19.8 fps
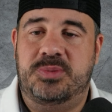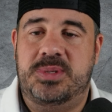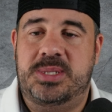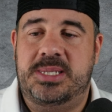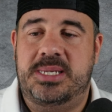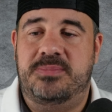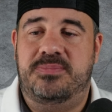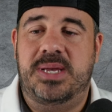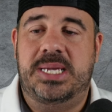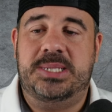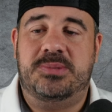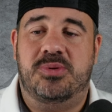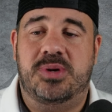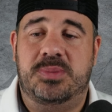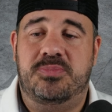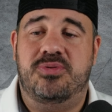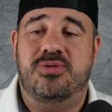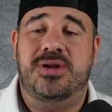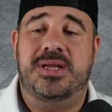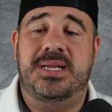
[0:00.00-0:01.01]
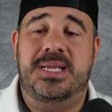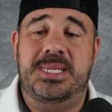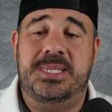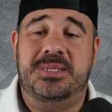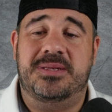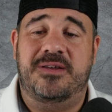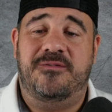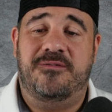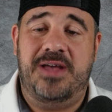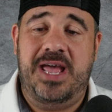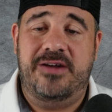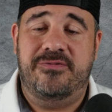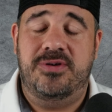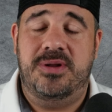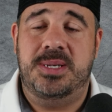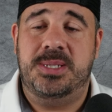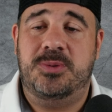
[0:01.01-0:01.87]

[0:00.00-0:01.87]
we see Pittsburgh pretty decently favored in